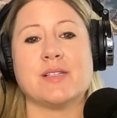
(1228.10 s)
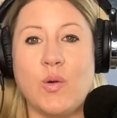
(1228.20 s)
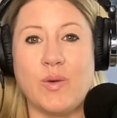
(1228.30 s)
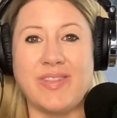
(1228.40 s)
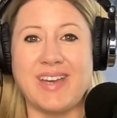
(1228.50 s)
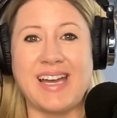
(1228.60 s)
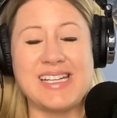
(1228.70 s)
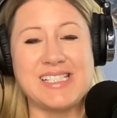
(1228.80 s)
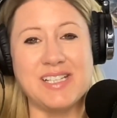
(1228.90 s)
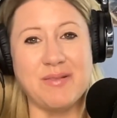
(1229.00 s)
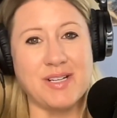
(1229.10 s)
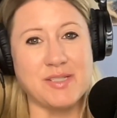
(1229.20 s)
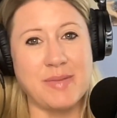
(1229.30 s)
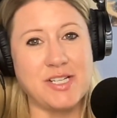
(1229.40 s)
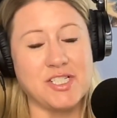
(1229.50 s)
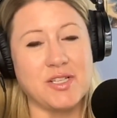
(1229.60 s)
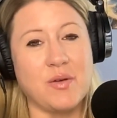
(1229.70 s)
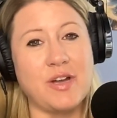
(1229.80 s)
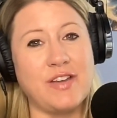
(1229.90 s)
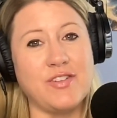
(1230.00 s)
One thing I did want to mention
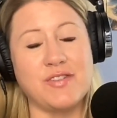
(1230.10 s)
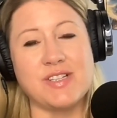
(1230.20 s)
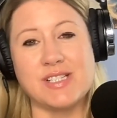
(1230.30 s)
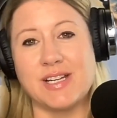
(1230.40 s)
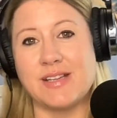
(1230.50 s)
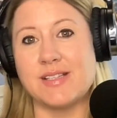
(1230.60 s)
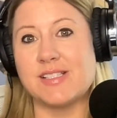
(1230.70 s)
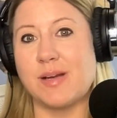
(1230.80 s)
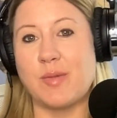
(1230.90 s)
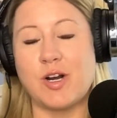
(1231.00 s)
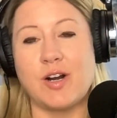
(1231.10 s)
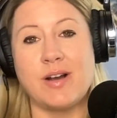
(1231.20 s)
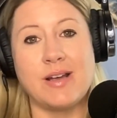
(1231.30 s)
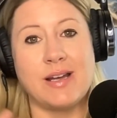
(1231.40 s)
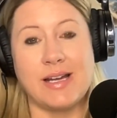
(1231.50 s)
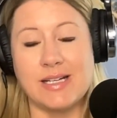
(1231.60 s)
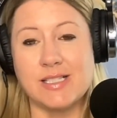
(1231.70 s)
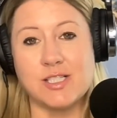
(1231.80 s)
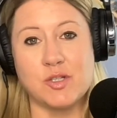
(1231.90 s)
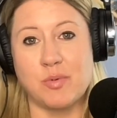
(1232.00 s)
though, if you're visiting in the summer, it's
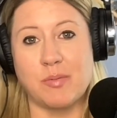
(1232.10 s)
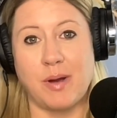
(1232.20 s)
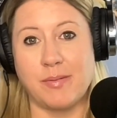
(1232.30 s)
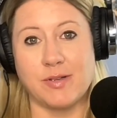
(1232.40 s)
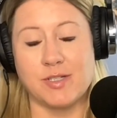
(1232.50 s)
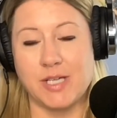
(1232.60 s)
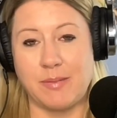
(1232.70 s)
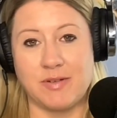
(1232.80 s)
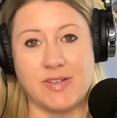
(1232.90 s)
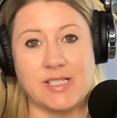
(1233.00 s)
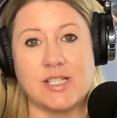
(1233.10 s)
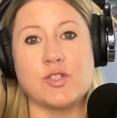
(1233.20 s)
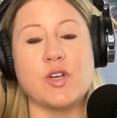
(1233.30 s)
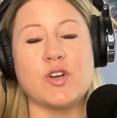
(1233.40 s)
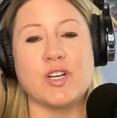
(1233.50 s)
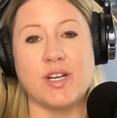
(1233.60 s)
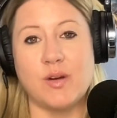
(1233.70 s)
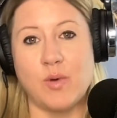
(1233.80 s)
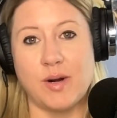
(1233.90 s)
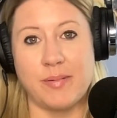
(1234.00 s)
a super popular time to visit. So you're going to
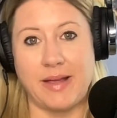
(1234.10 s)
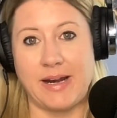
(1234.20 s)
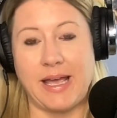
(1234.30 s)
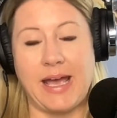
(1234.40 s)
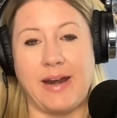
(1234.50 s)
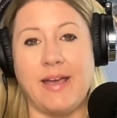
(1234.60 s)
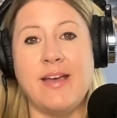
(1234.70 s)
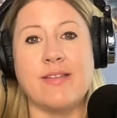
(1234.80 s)
want to plan ahead.